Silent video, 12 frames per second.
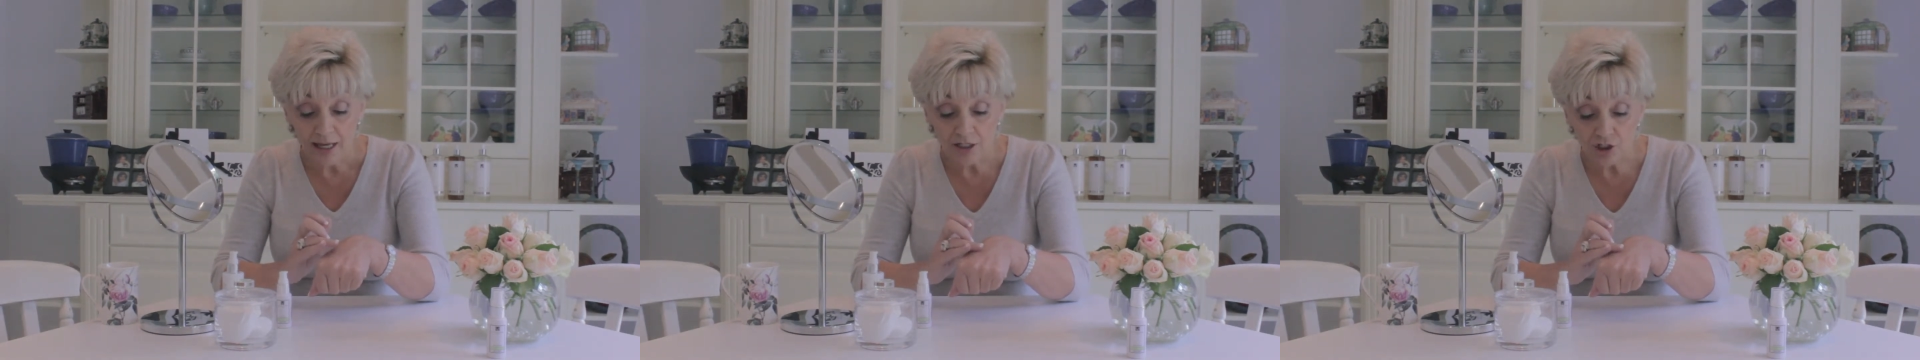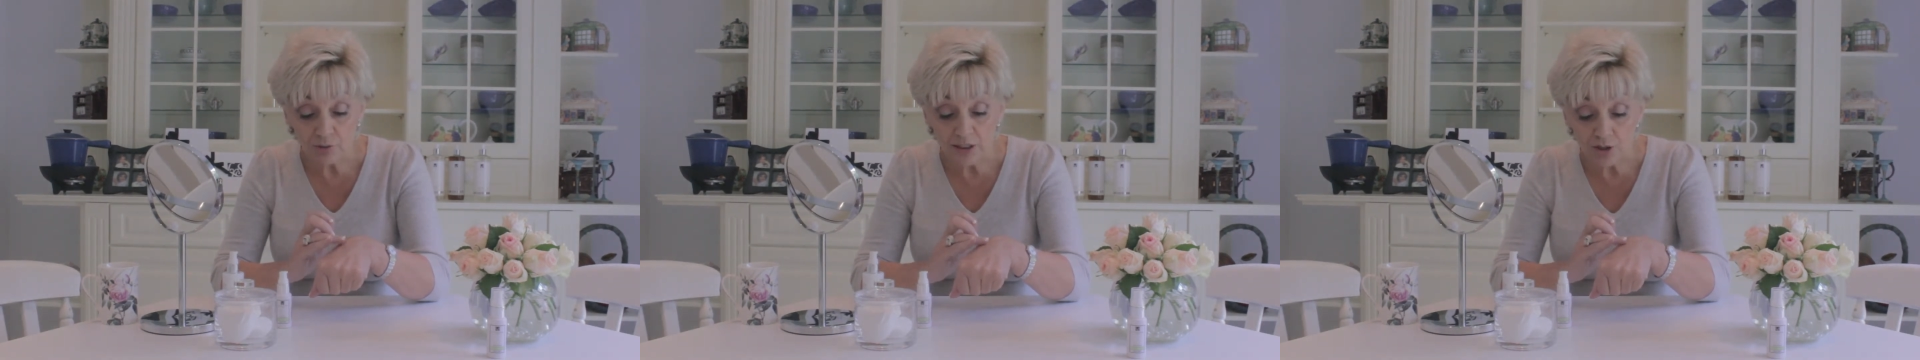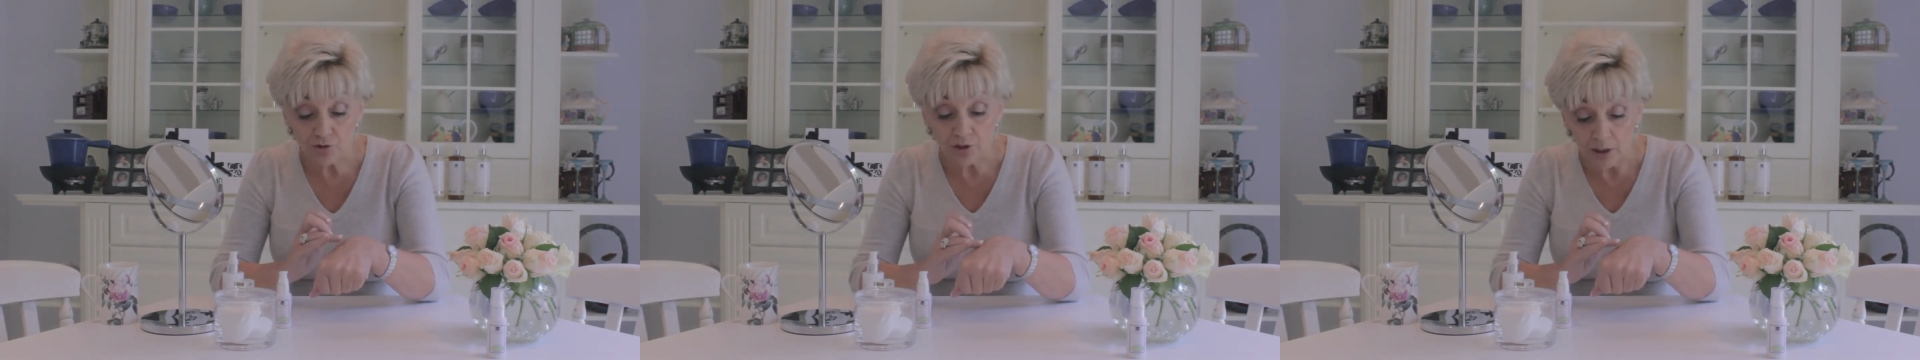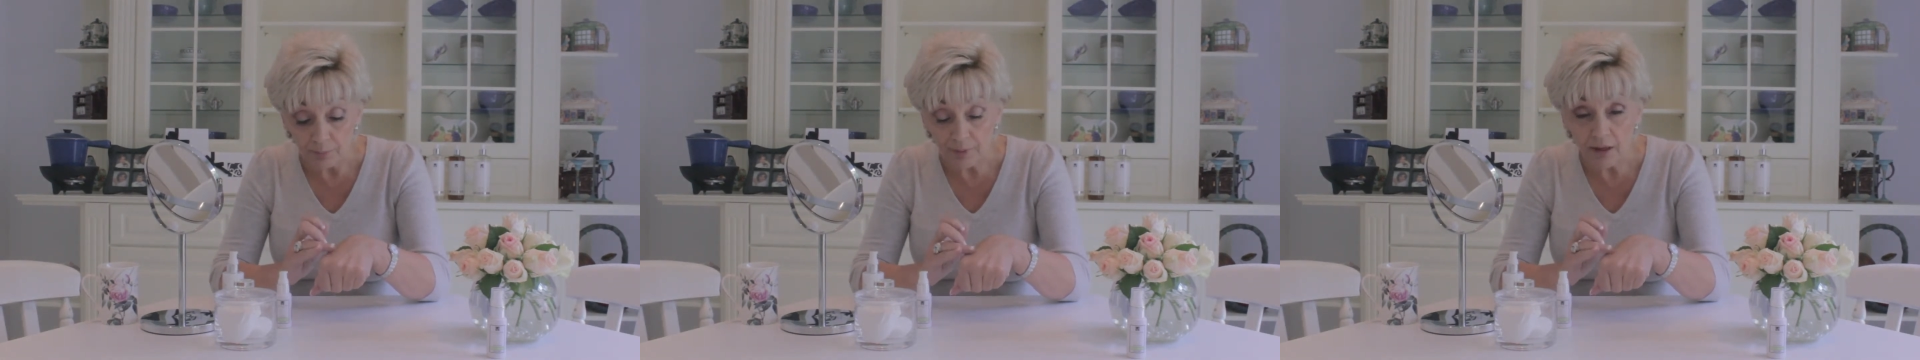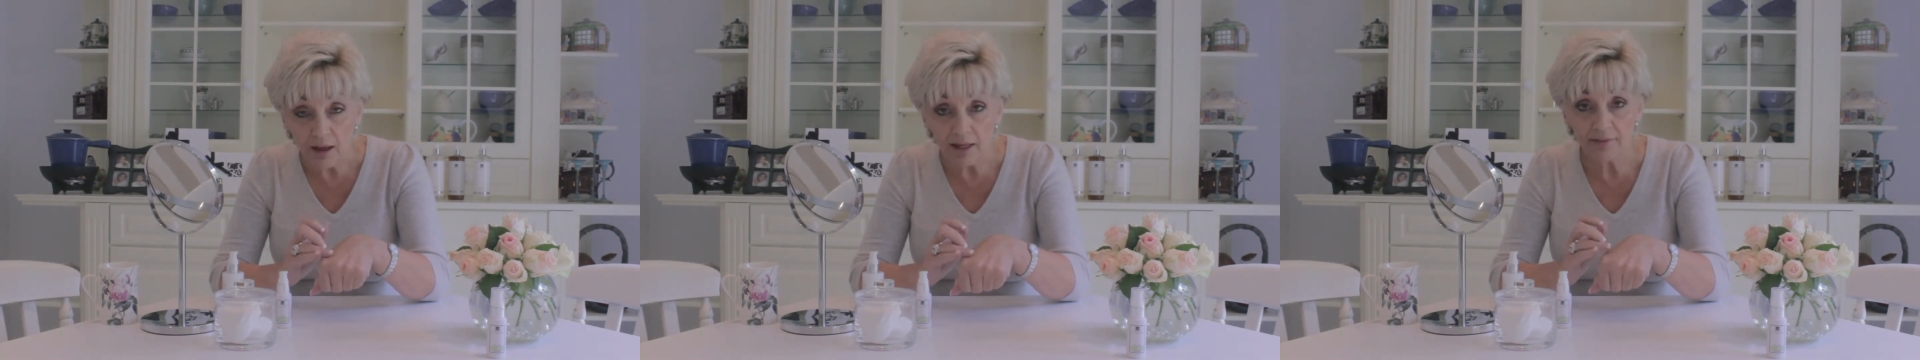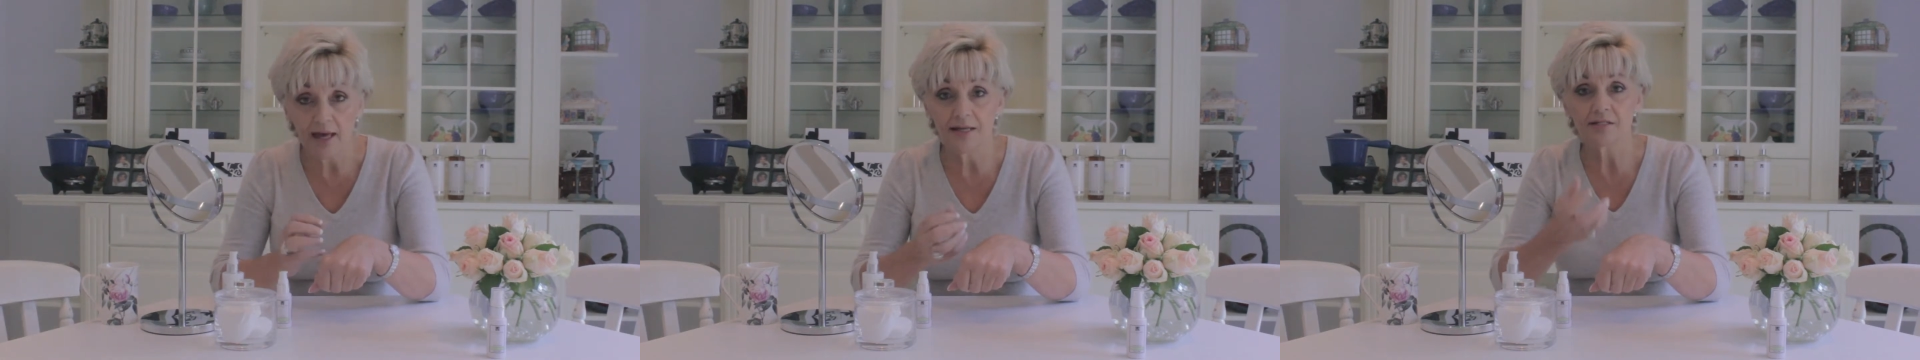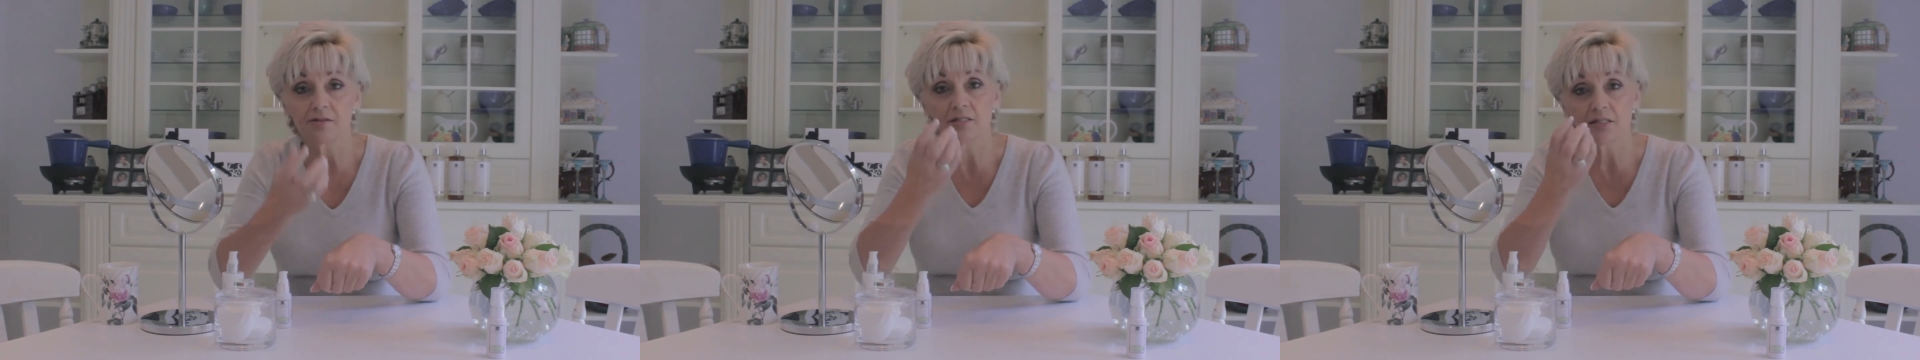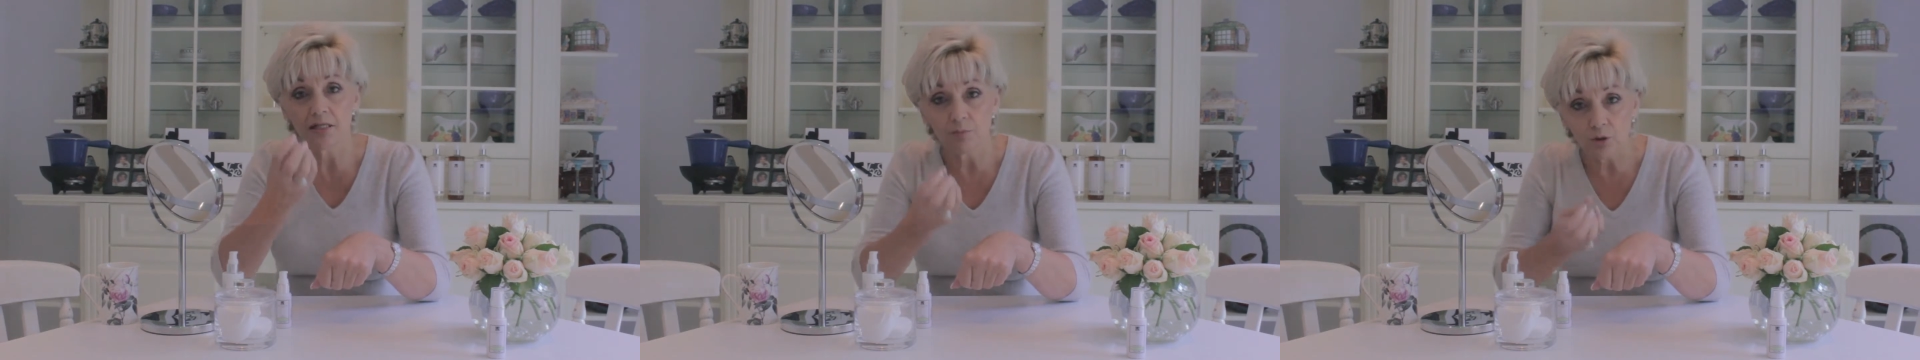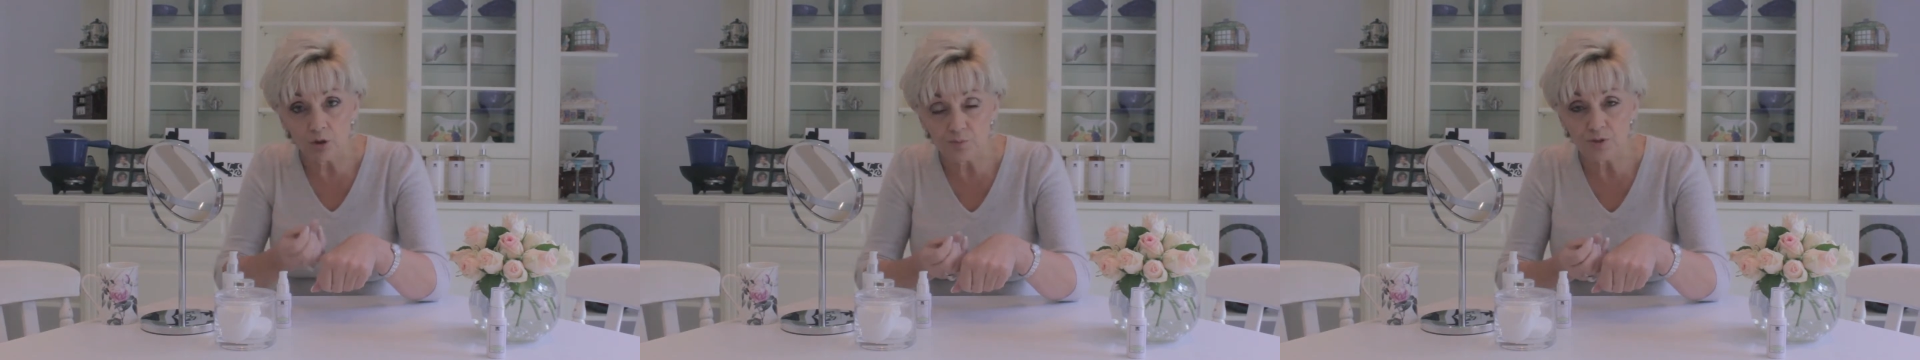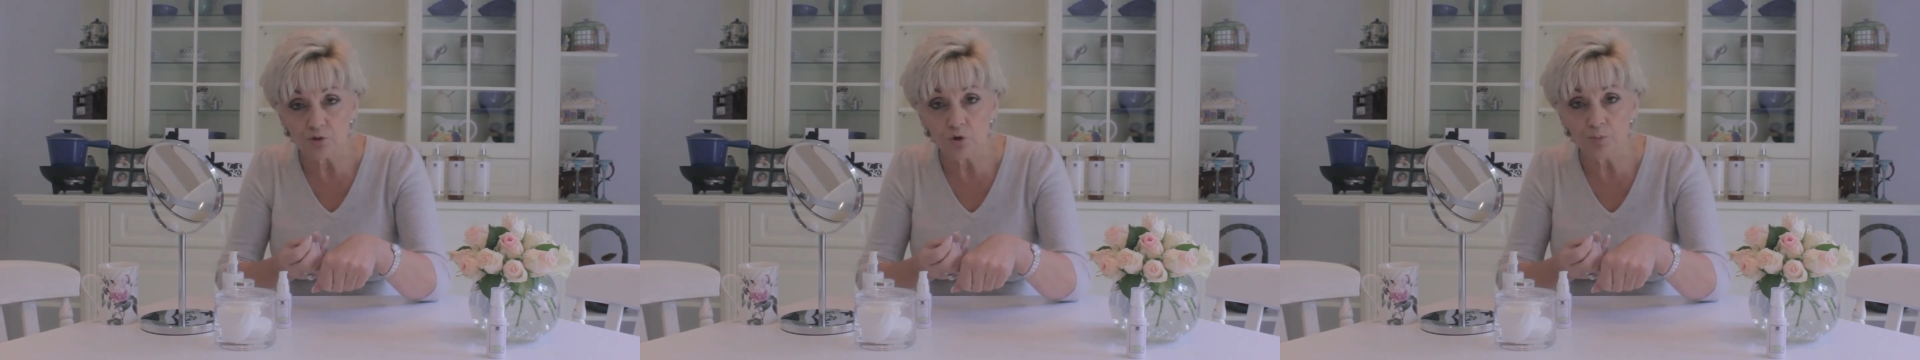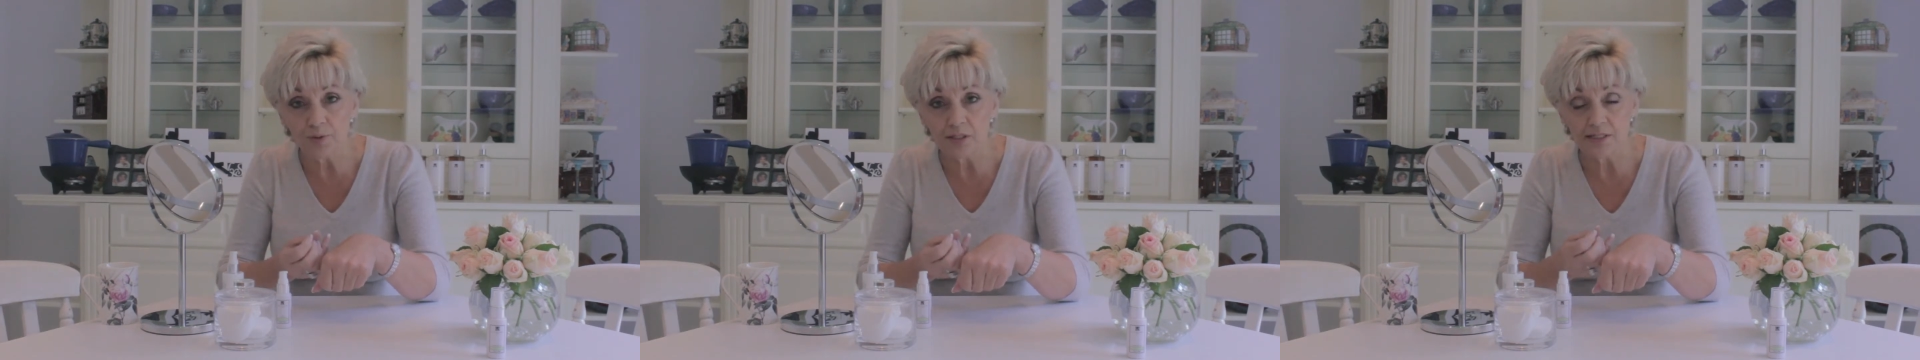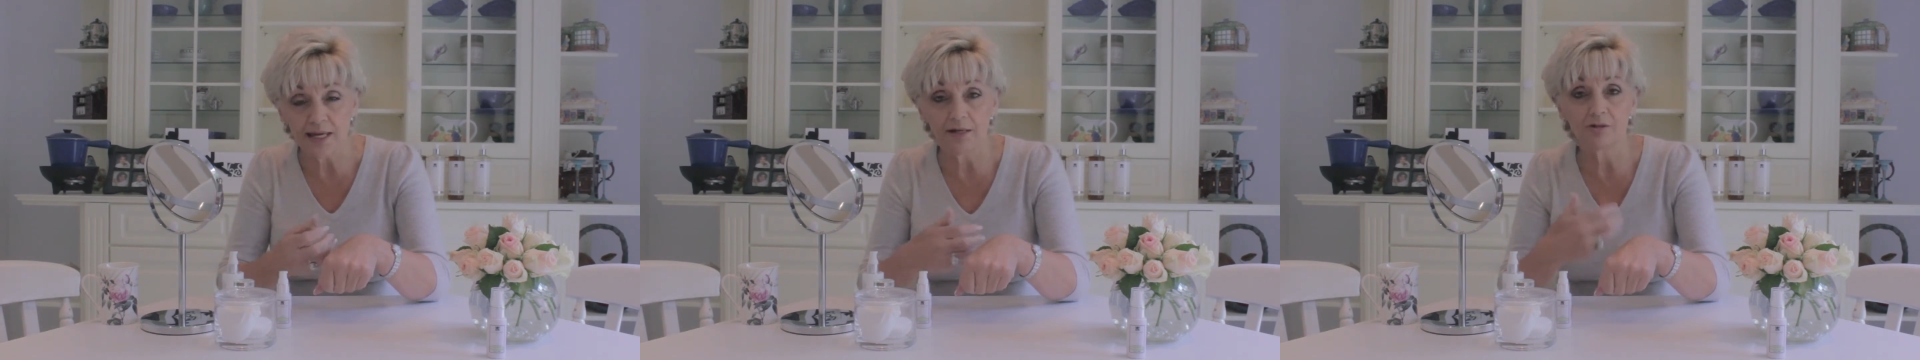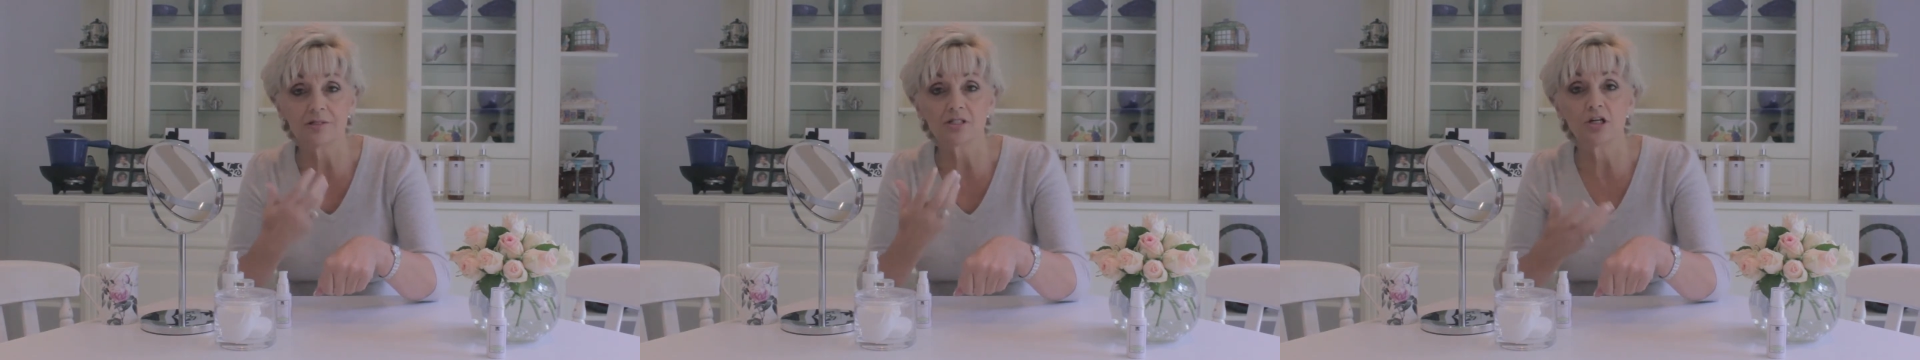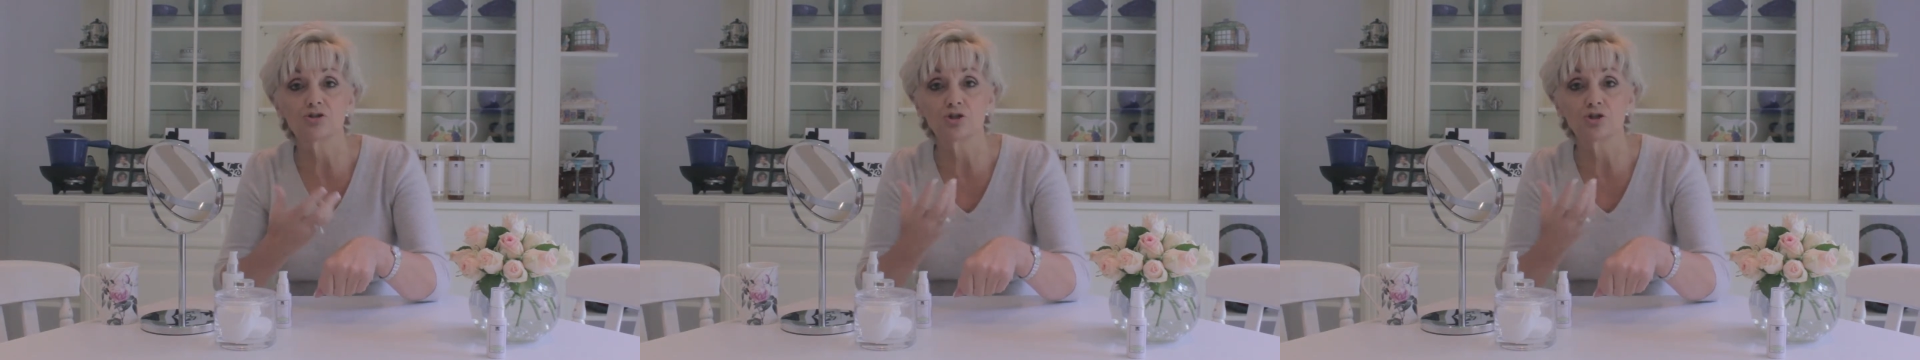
And you will literally apply that, the skin will absorb it down and start